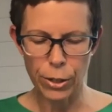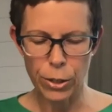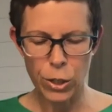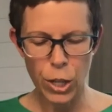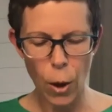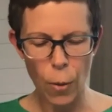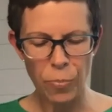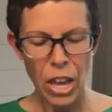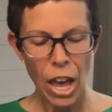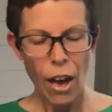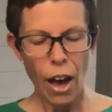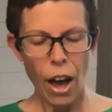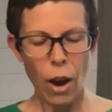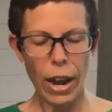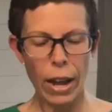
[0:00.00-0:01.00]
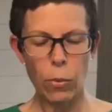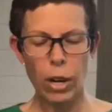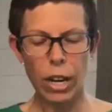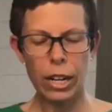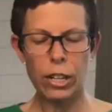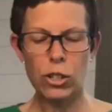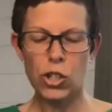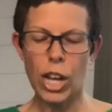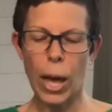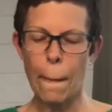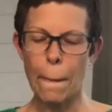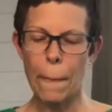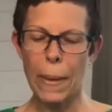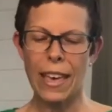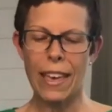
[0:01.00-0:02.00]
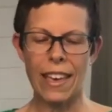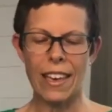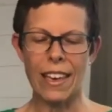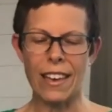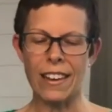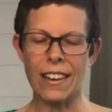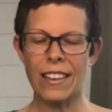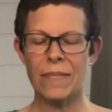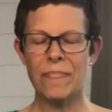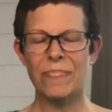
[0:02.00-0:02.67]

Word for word: So, all right, we're going to jump in